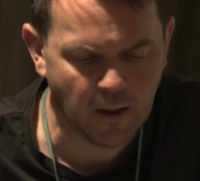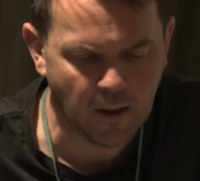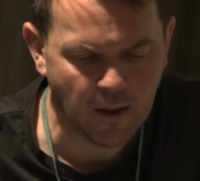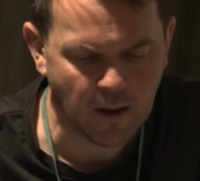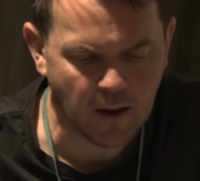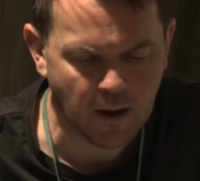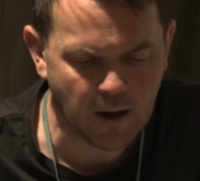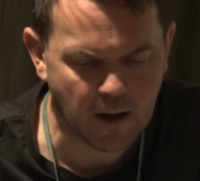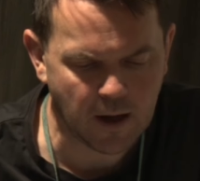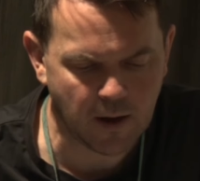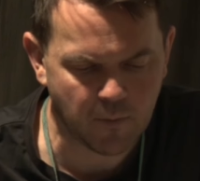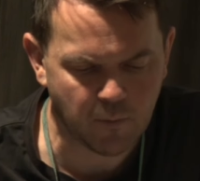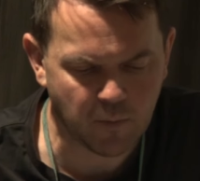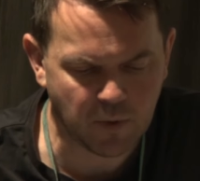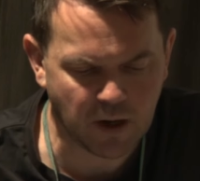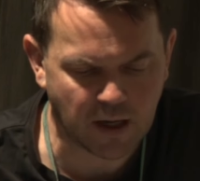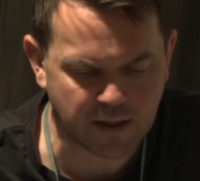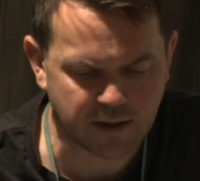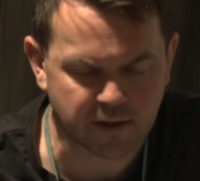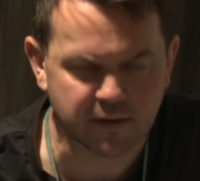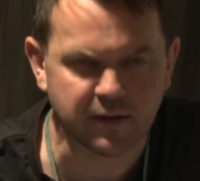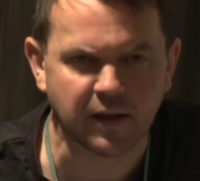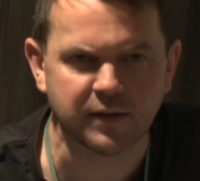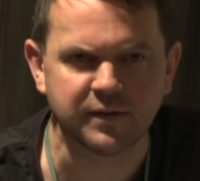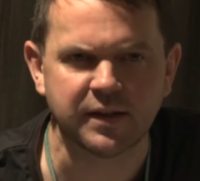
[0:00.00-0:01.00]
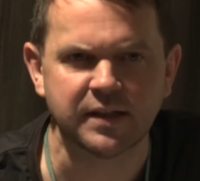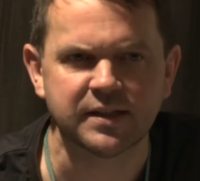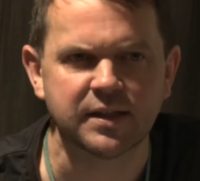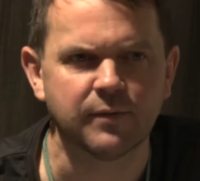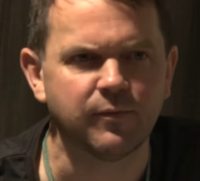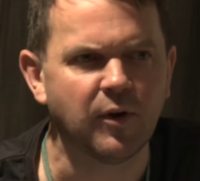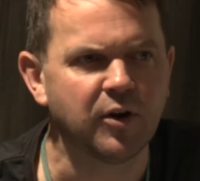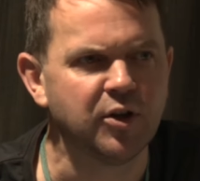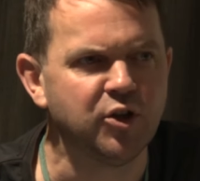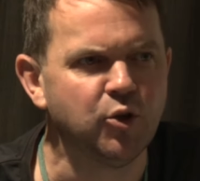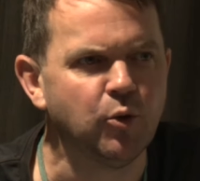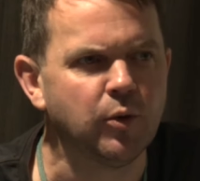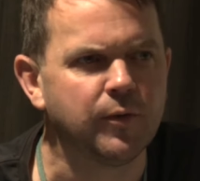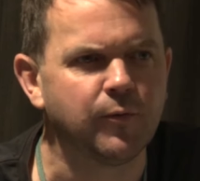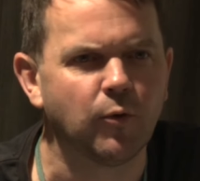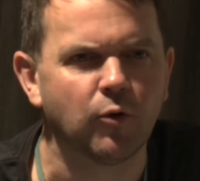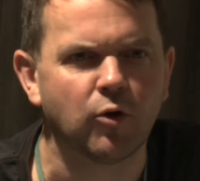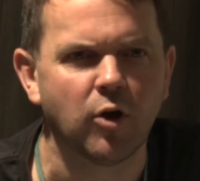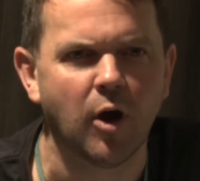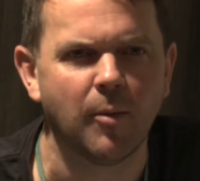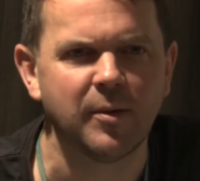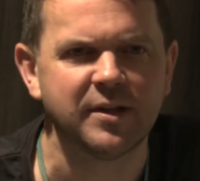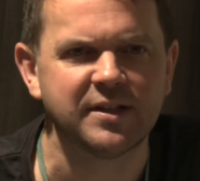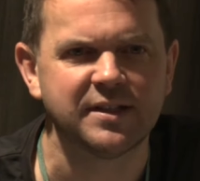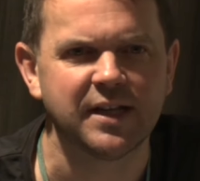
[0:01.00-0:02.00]
There's a very youthful
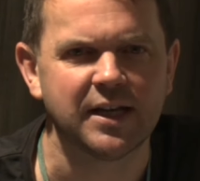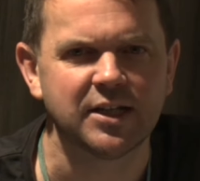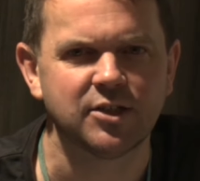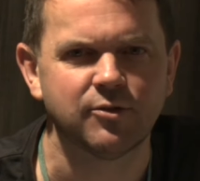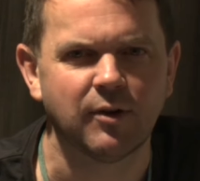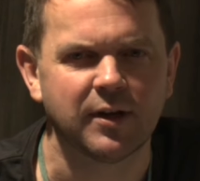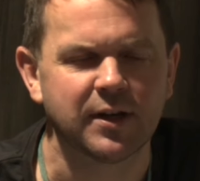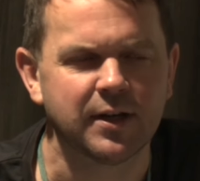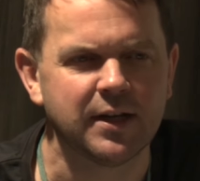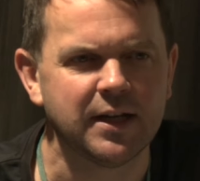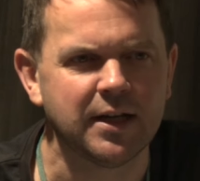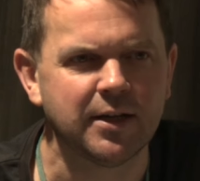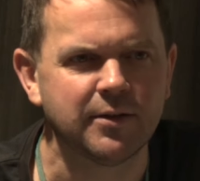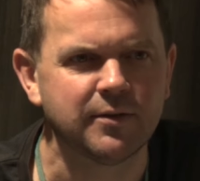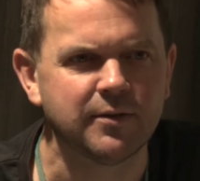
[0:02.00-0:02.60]
commentator I can hear